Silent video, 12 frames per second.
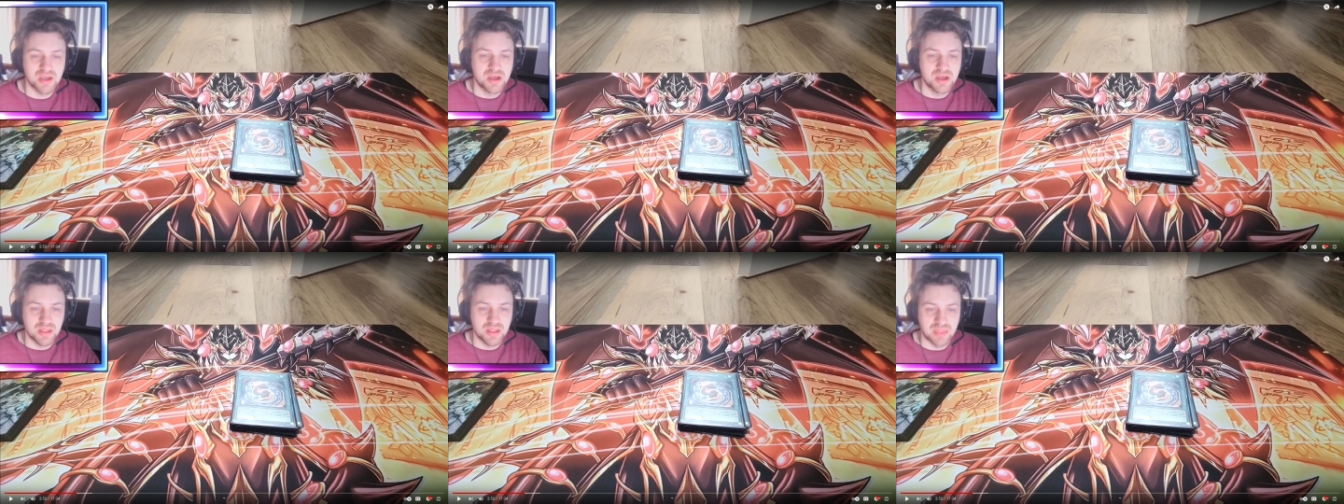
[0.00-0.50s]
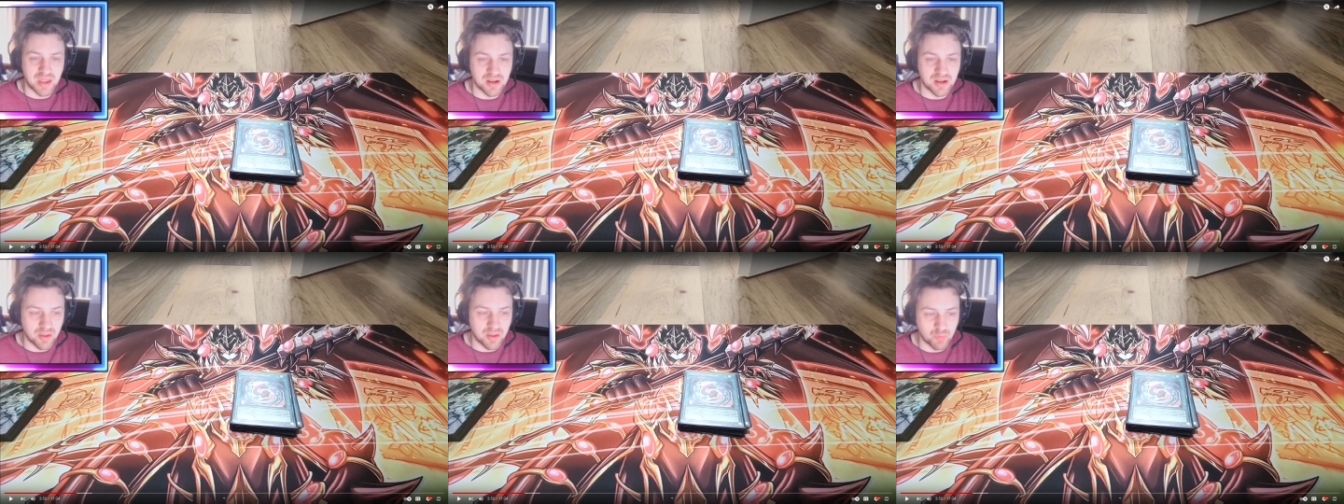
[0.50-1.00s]
then
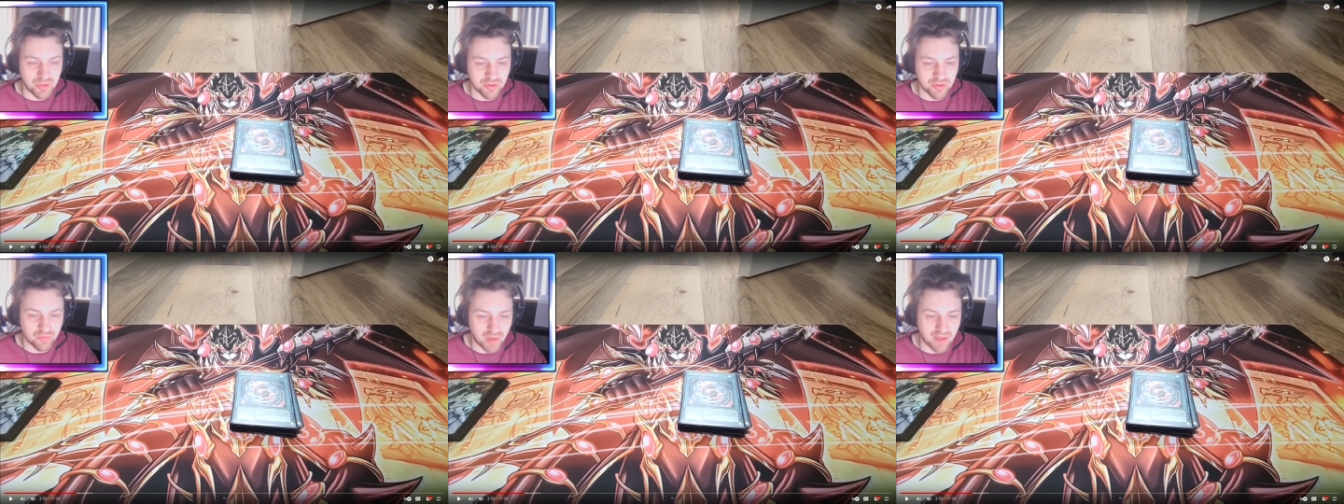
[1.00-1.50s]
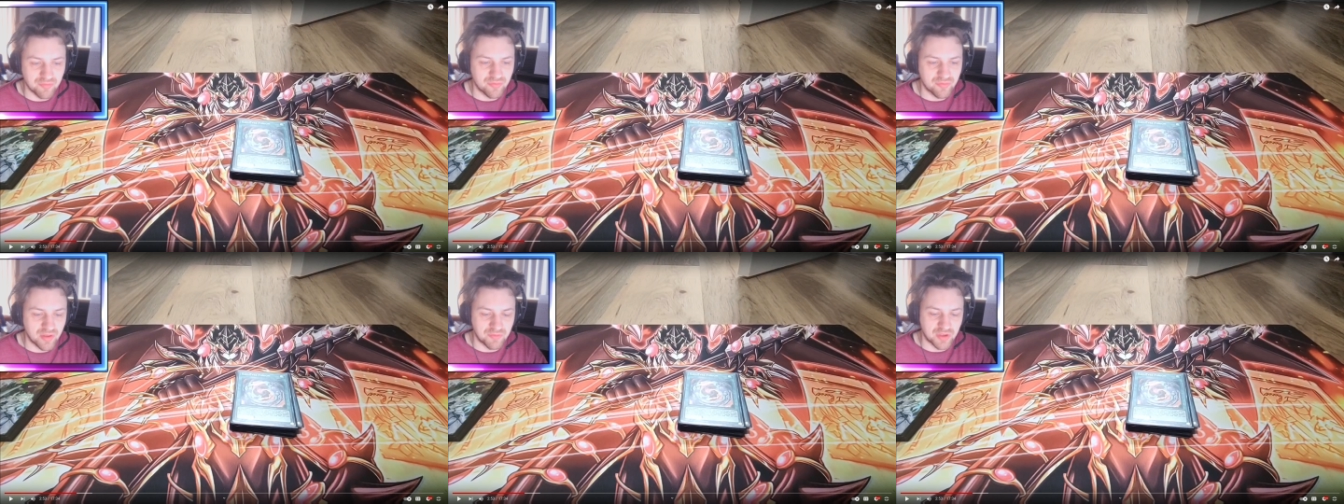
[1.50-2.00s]
with your ref,
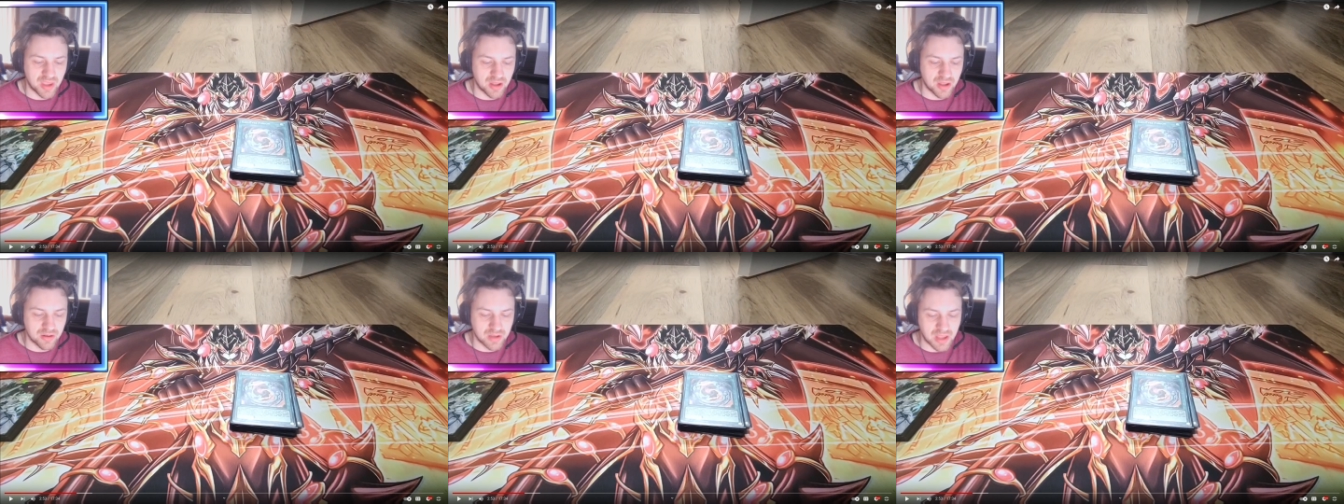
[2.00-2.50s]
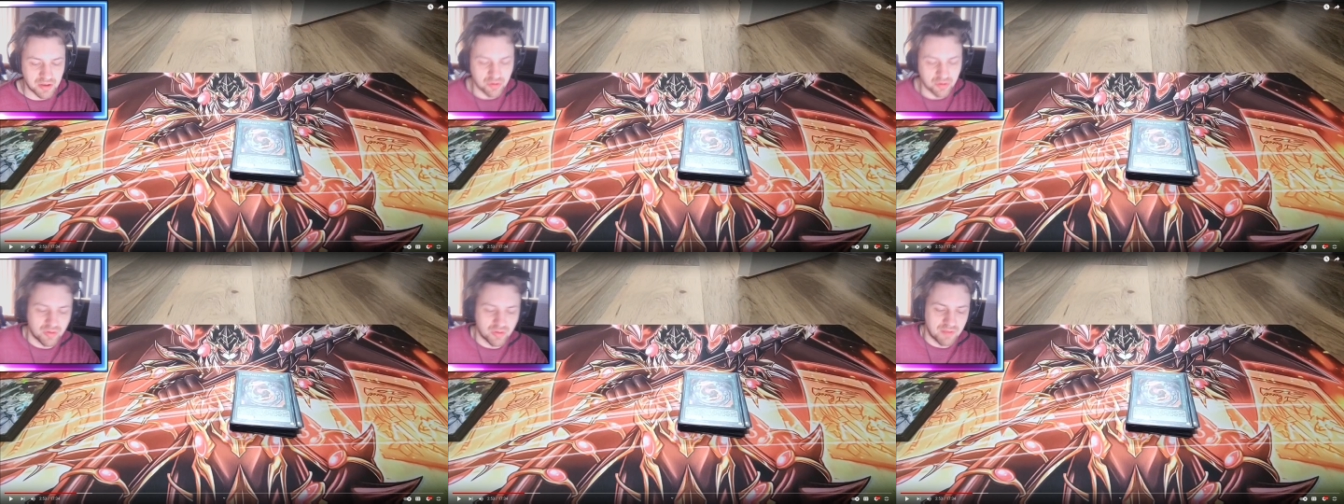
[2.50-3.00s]
if you get negated
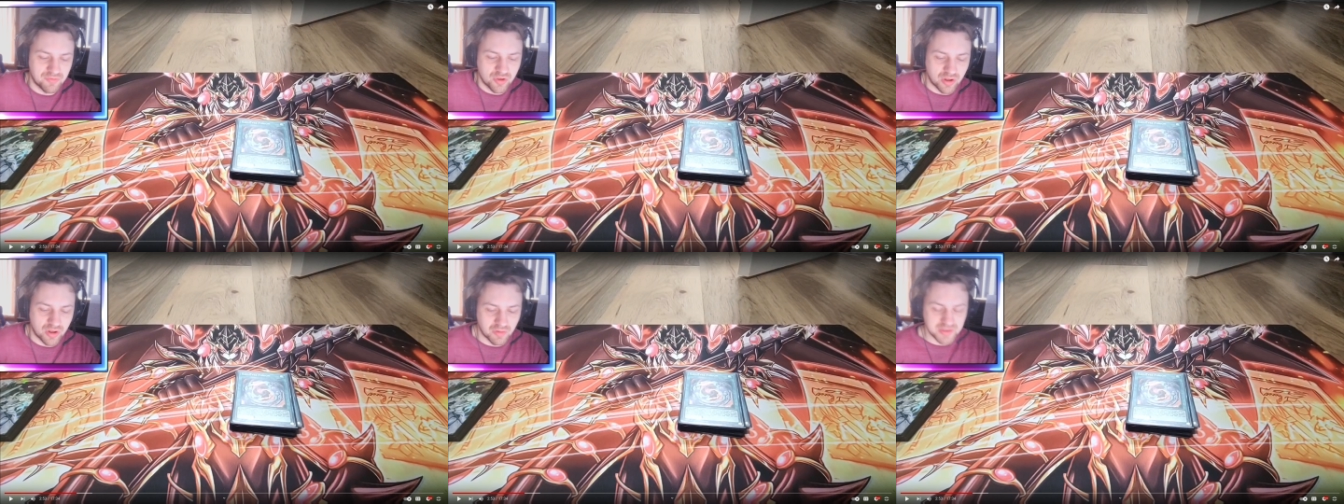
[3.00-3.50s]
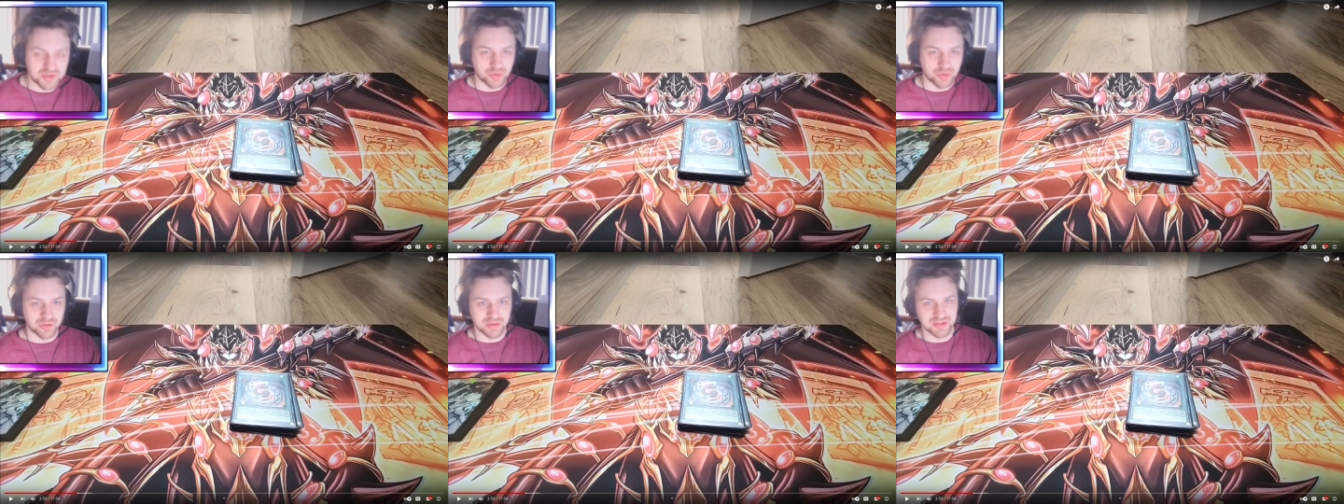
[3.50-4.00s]
on ref, you can at least go
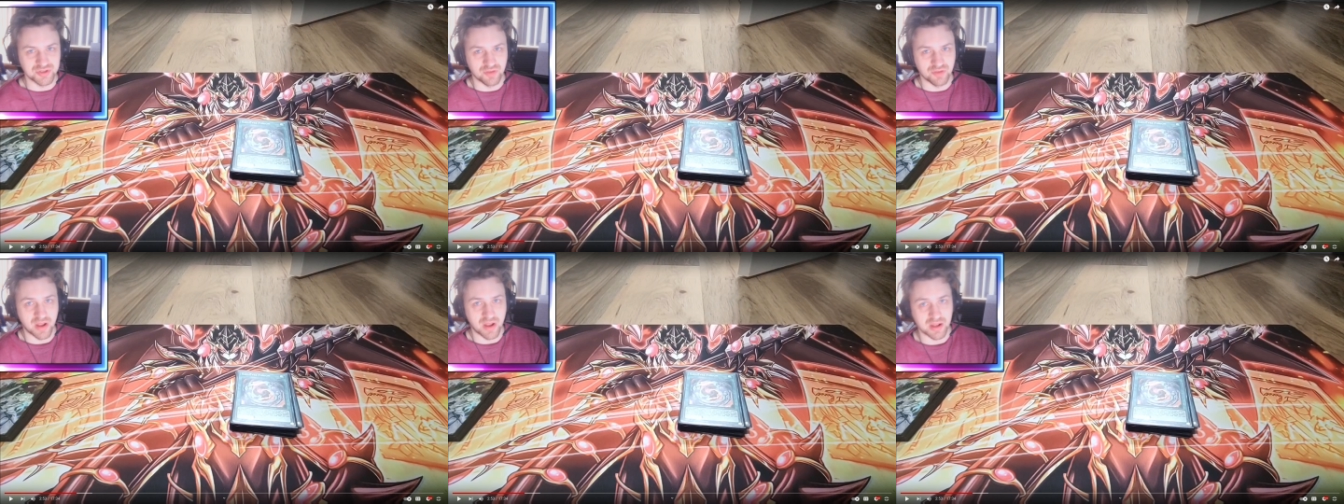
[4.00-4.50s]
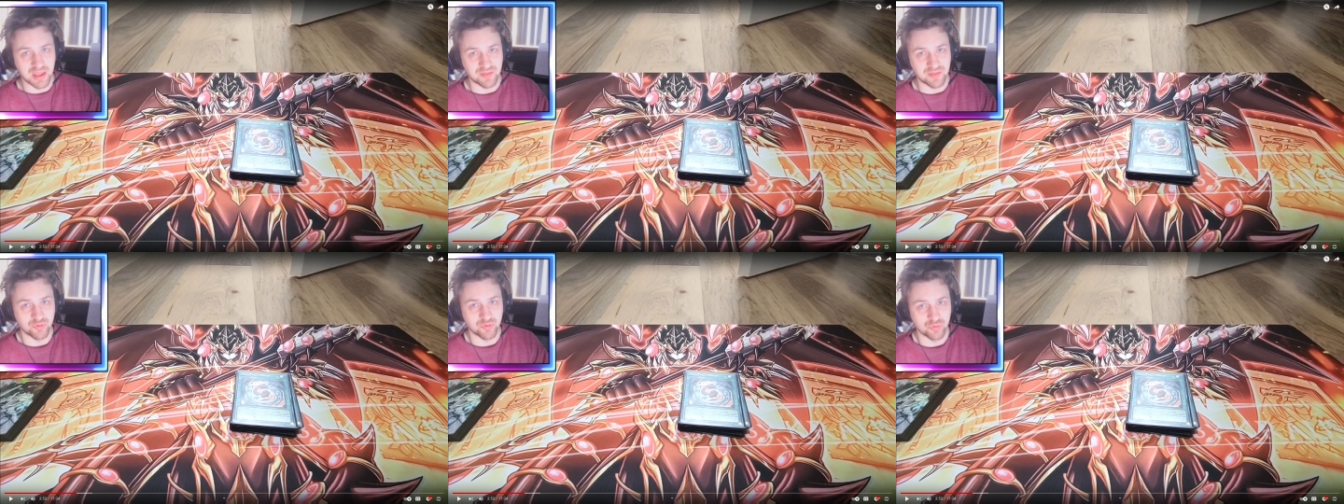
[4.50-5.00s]
Nadir's Servant and get
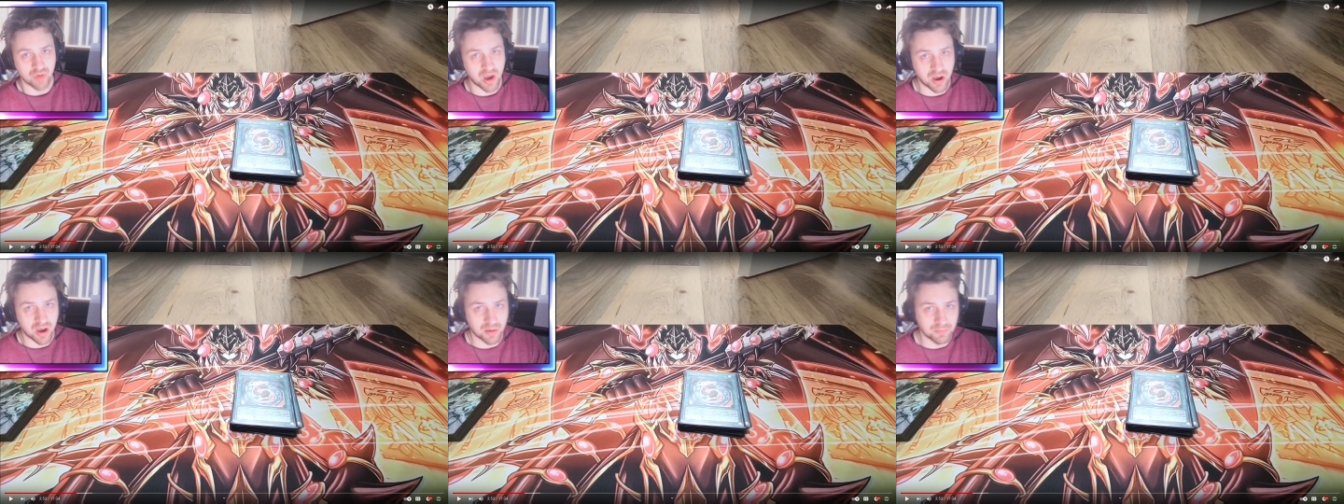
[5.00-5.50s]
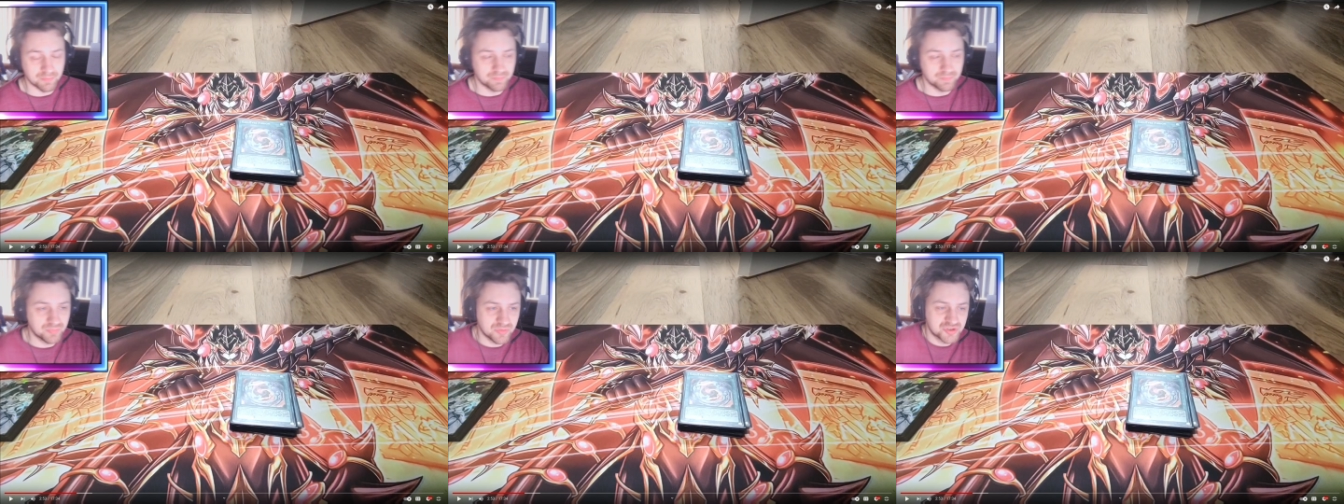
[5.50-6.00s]
to um,
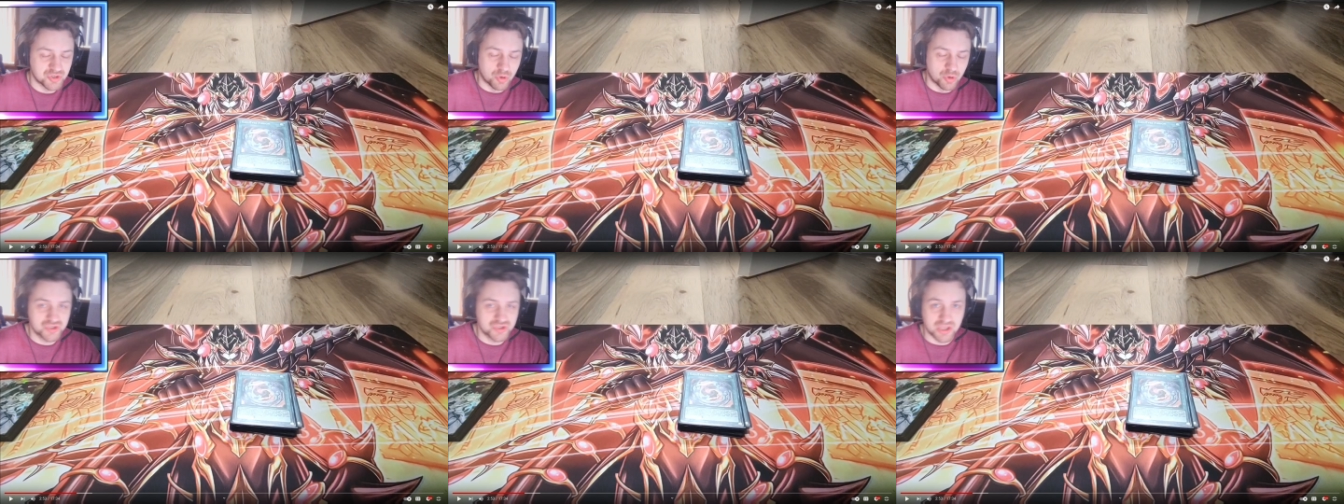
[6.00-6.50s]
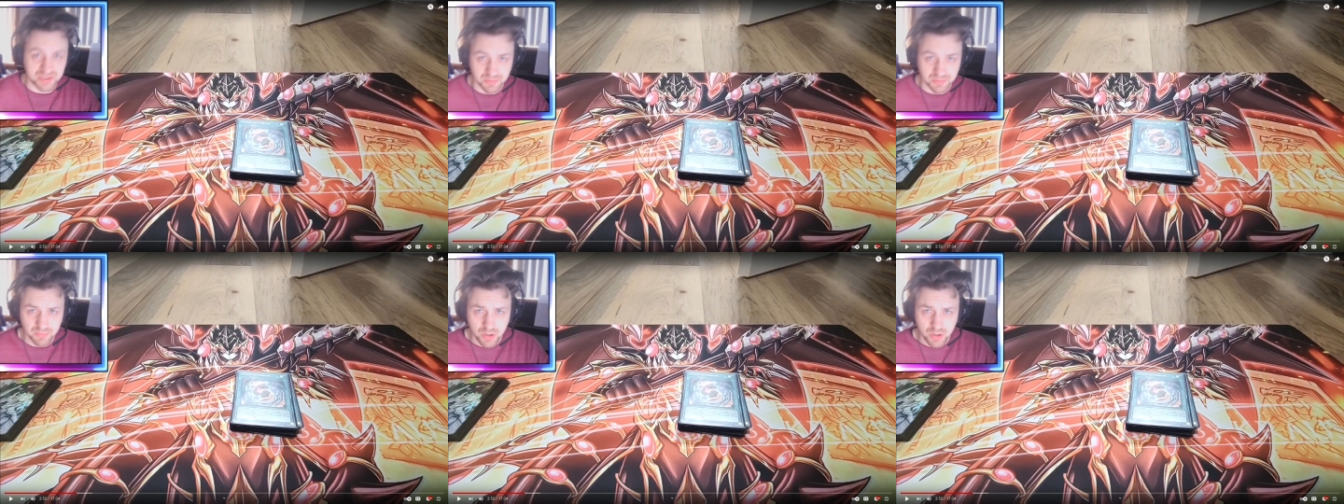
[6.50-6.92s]
Shaddoll Schism.